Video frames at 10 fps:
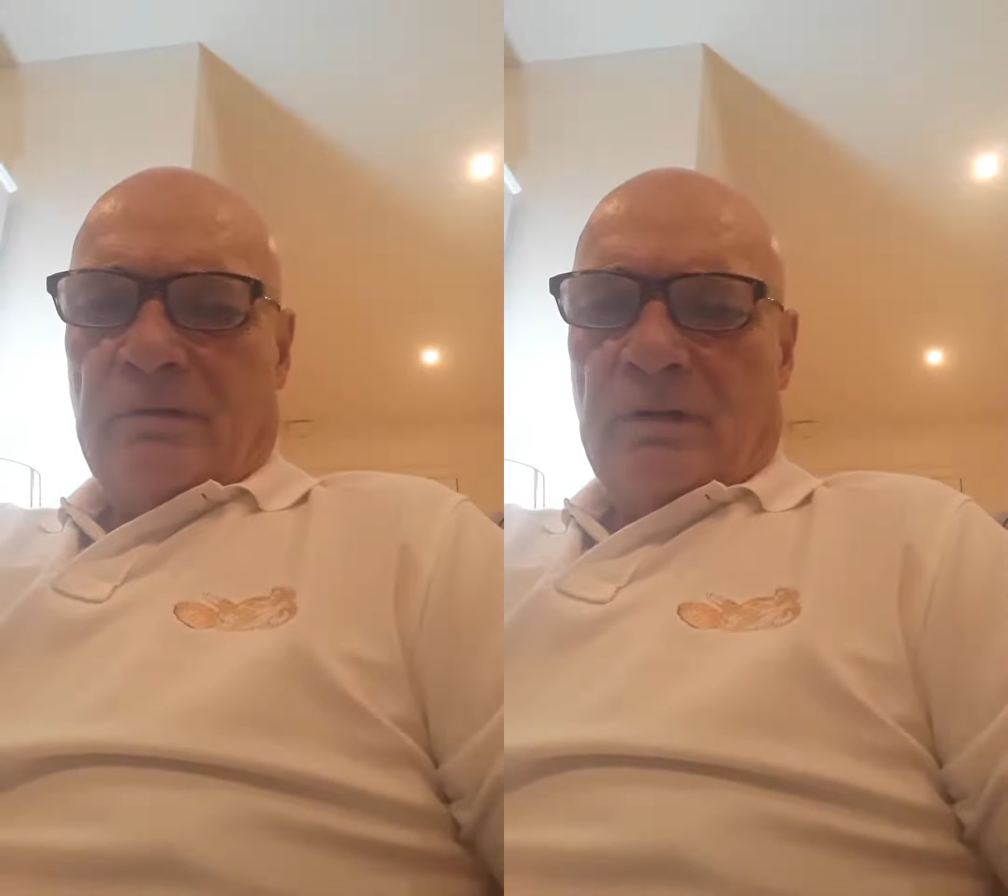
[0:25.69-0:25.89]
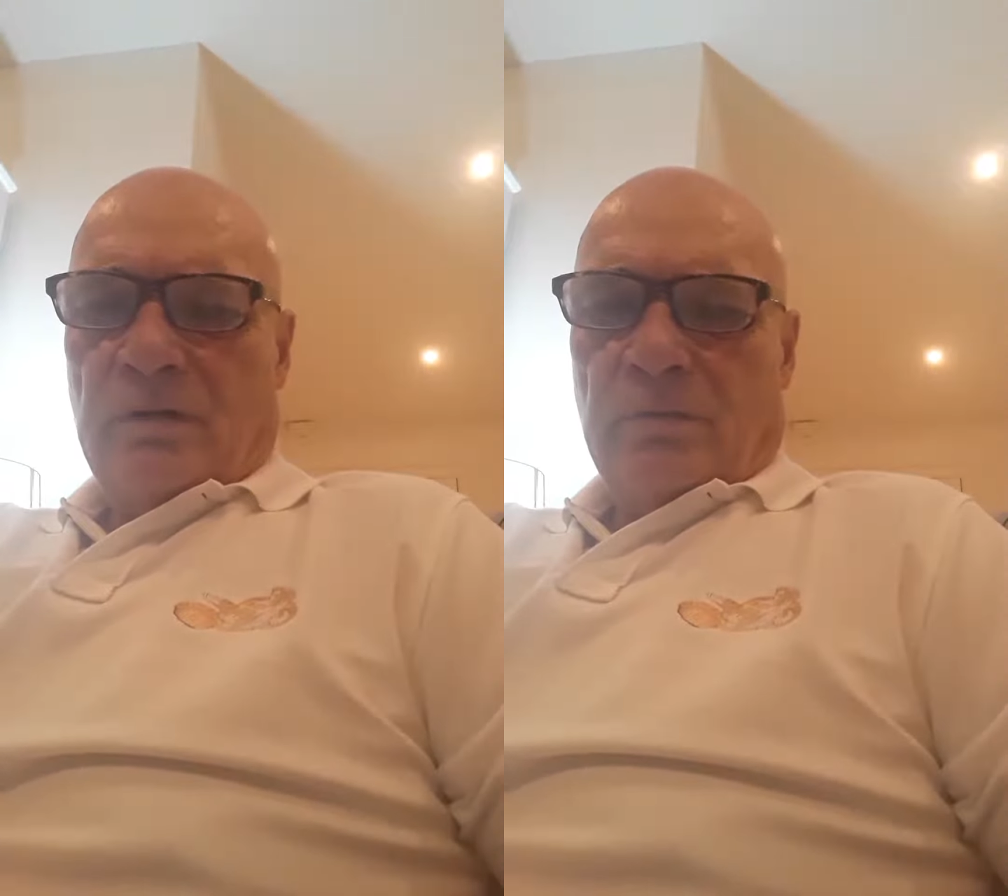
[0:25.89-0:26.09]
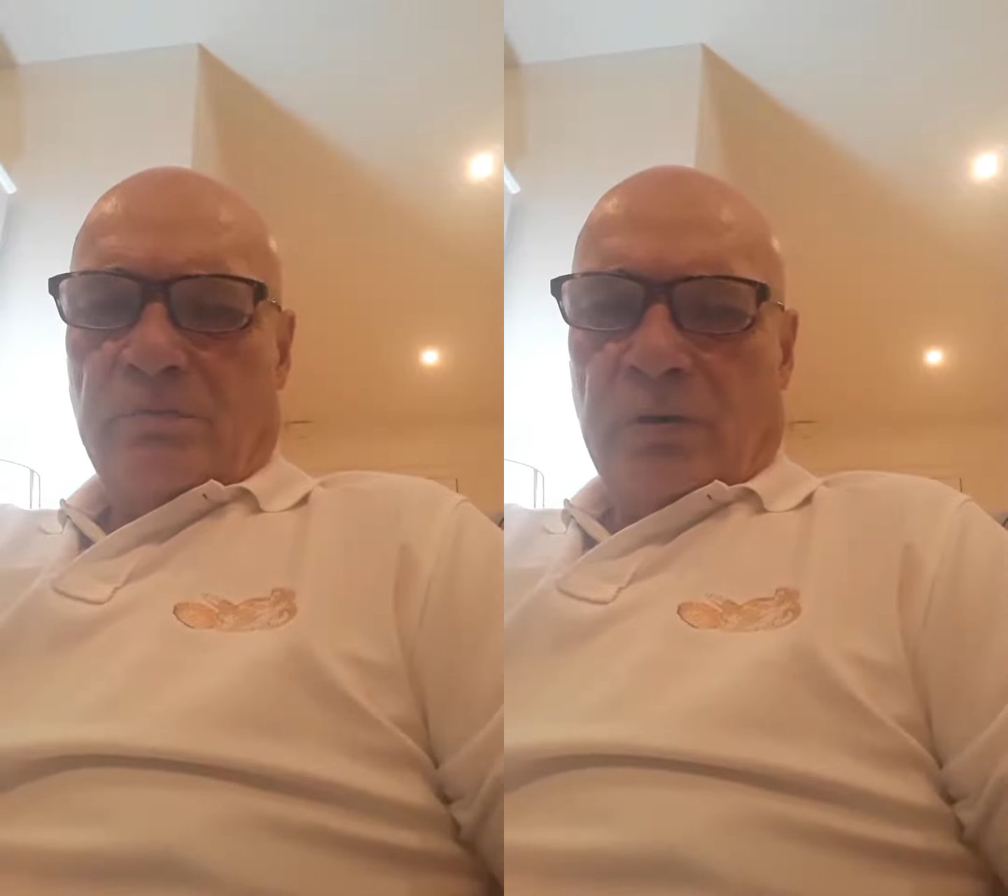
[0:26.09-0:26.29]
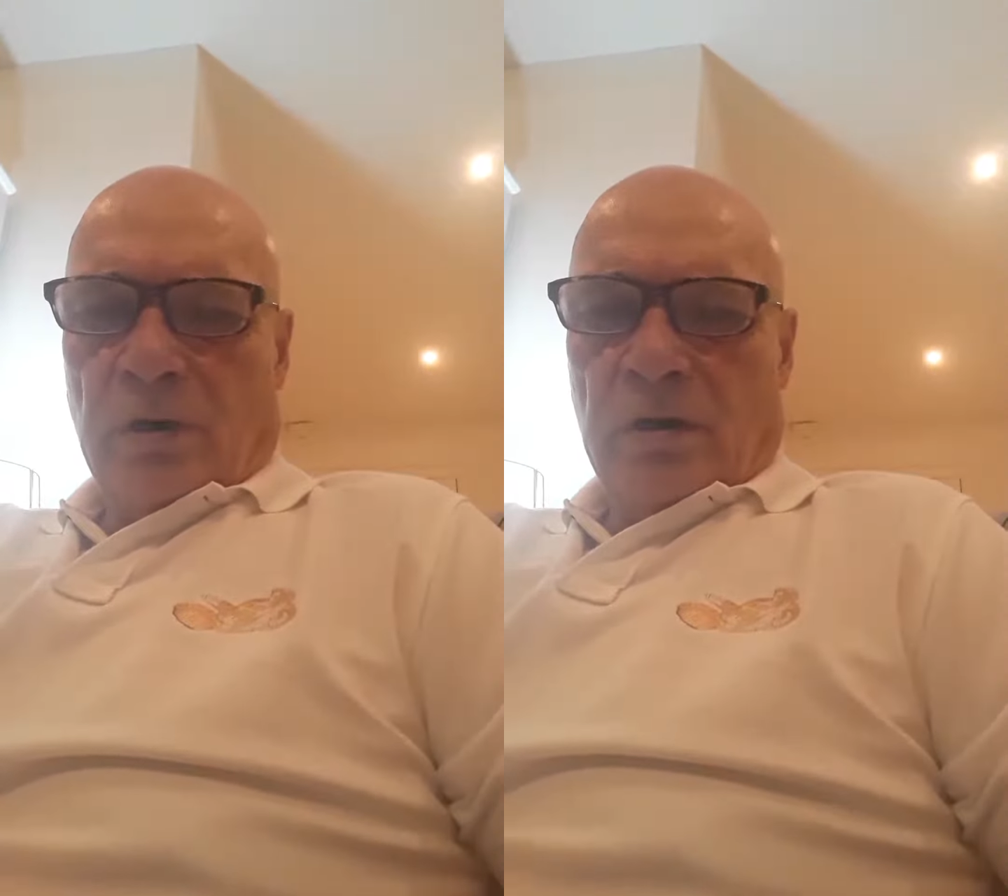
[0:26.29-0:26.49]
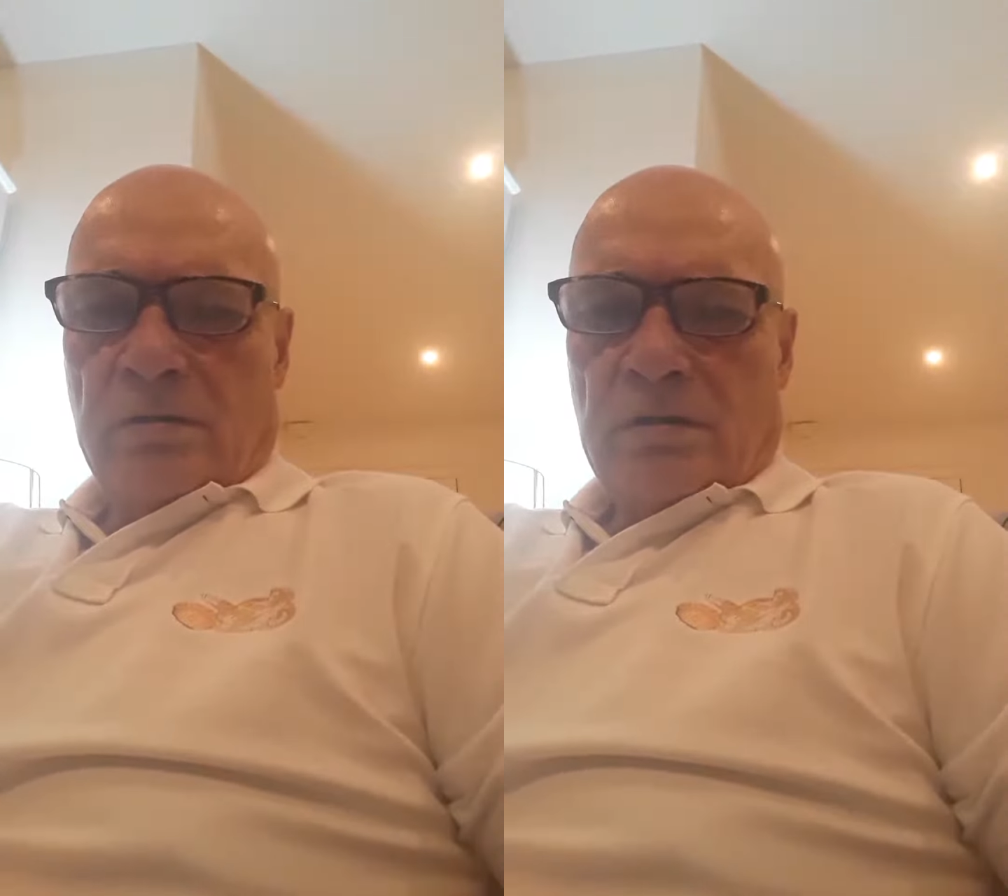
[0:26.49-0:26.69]
your
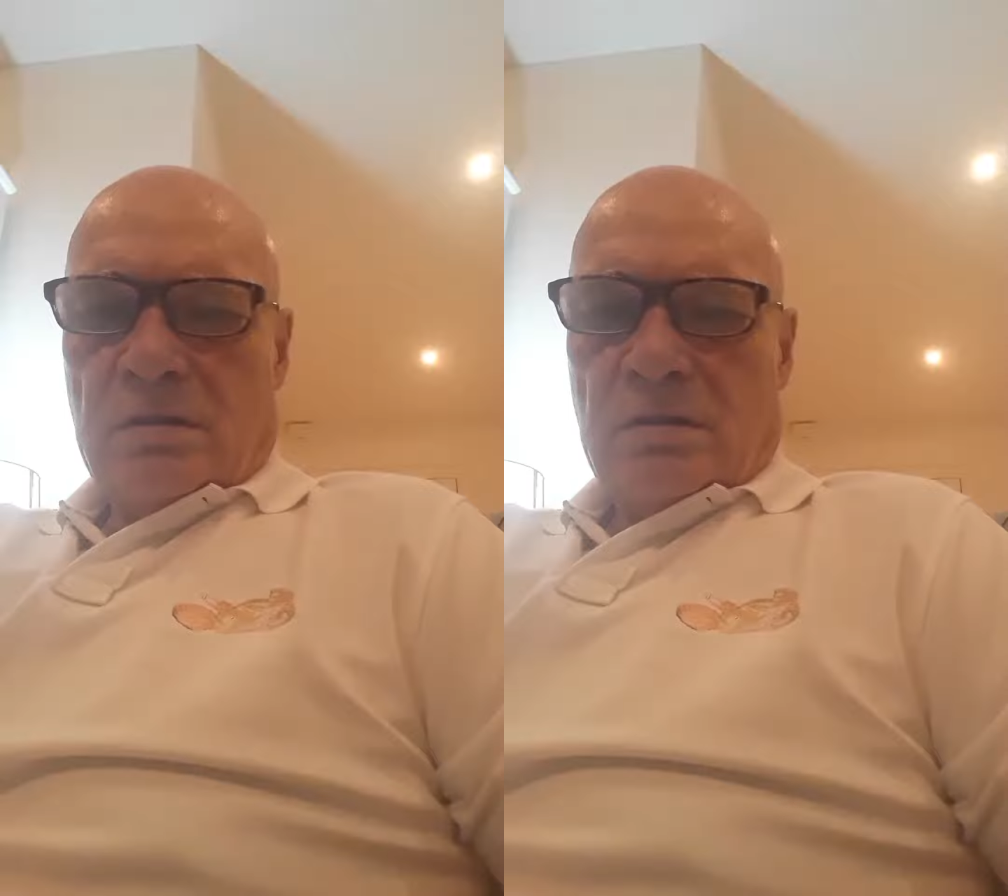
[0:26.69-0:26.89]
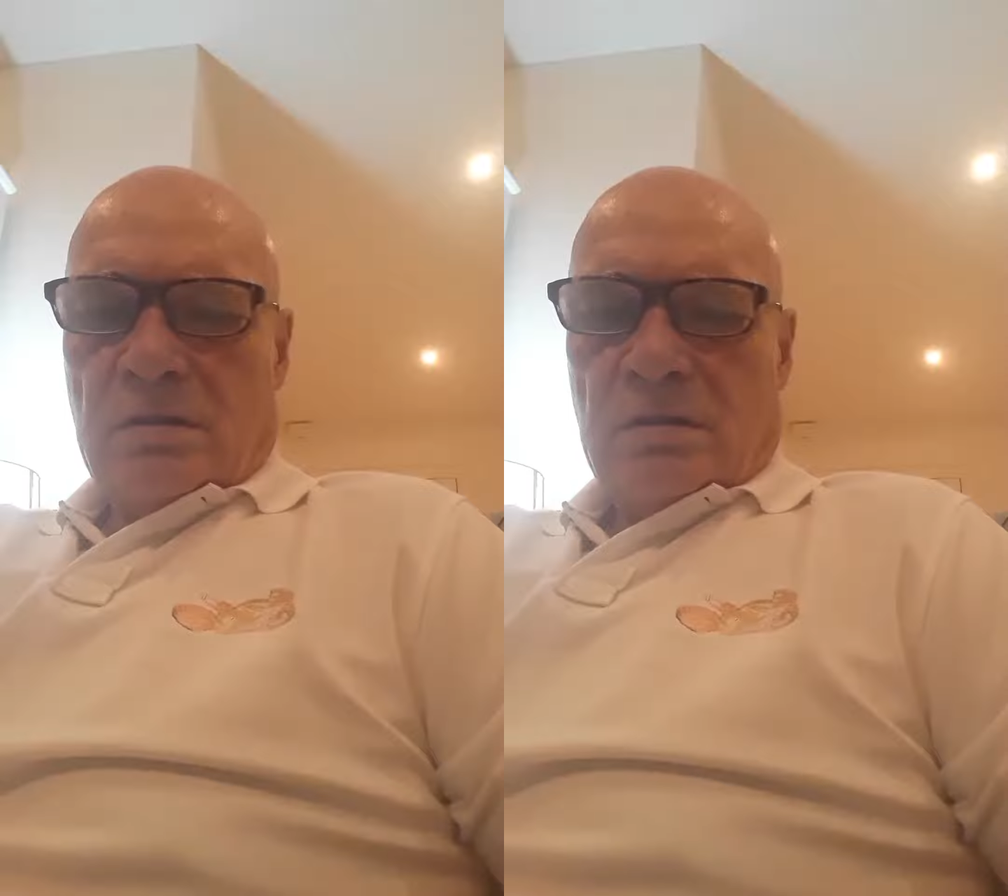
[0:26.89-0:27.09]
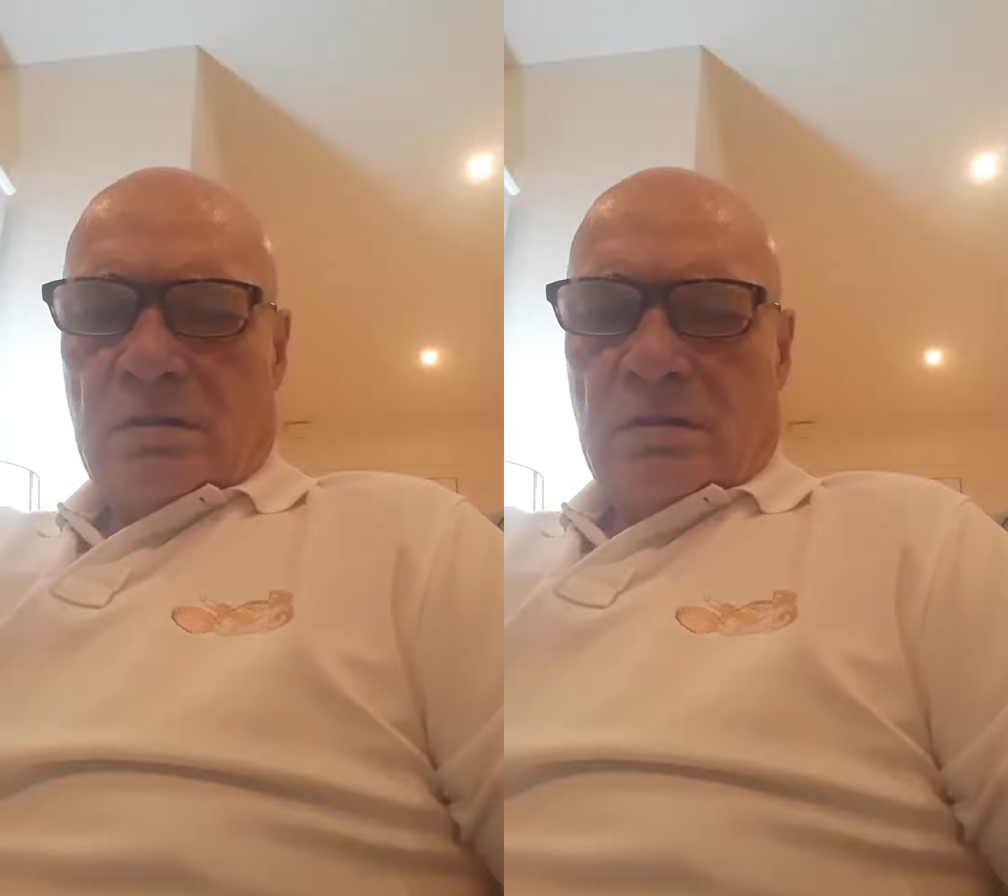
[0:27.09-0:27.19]
parts.